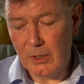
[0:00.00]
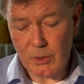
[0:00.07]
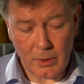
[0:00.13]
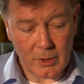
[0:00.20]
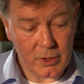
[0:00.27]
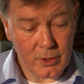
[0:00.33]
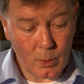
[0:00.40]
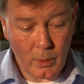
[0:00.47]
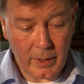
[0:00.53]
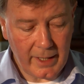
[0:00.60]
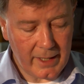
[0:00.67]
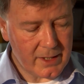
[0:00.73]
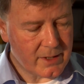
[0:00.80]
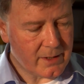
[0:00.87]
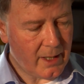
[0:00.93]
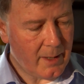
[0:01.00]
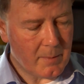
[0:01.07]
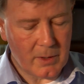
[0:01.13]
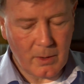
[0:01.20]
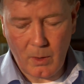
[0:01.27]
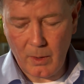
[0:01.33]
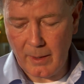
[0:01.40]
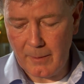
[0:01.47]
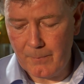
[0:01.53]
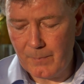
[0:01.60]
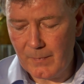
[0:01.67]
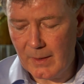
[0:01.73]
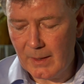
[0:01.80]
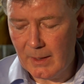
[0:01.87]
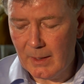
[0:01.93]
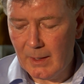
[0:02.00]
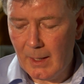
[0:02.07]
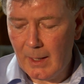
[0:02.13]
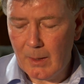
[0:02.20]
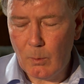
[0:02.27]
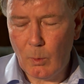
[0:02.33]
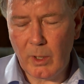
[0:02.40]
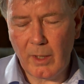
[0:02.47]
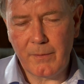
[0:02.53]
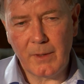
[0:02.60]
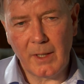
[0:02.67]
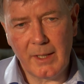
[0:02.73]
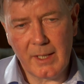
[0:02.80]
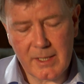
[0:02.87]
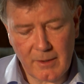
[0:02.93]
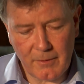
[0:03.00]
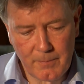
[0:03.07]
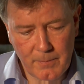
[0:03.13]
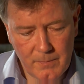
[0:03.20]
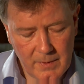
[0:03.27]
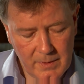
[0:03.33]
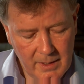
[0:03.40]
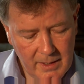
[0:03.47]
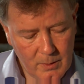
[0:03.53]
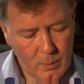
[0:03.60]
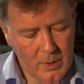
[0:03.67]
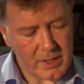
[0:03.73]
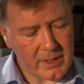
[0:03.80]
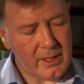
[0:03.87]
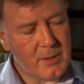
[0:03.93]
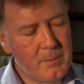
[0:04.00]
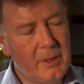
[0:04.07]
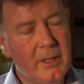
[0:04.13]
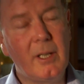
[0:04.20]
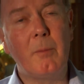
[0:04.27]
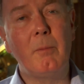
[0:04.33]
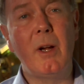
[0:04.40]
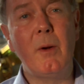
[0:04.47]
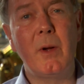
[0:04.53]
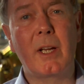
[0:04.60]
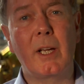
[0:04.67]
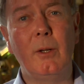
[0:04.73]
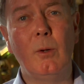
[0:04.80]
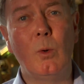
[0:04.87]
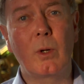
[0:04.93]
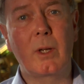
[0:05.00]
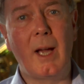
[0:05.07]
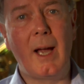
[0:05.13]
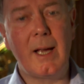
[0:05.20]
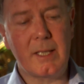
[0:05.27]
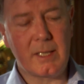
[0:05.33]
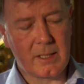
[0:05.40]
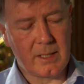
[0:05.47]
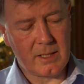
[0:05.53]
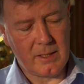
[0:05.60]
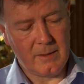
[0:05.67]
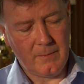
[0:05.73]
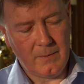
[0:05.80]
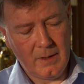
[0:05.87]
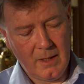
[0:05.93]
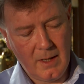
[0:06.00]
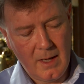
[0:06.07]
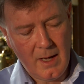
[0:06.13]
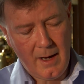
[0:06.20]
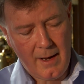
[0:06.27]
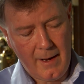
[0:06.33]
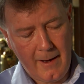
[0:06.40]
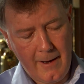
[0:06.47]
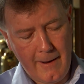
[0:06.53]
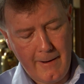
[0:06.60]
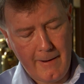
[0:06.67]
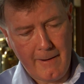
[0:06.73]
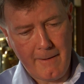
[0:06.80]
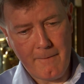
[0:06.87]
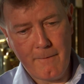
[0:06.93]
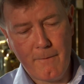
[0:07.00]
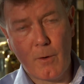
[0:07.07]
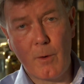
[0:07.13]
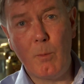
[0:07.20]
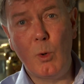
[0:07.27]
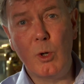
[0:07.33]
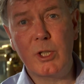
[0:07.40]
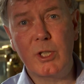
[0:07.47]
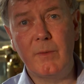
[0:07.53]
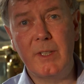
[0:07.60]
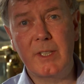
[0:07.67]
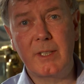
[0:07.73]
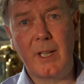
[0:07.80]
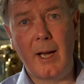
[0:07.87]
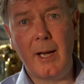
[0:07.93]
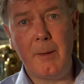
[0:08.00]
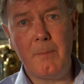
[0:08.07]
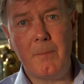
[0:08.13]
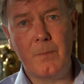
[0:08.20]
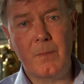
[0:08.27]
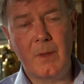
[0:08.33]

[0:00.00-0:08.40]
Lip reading: So there's no age statement on it. What I've done is the whiskey has been in American oak casks for most of its time.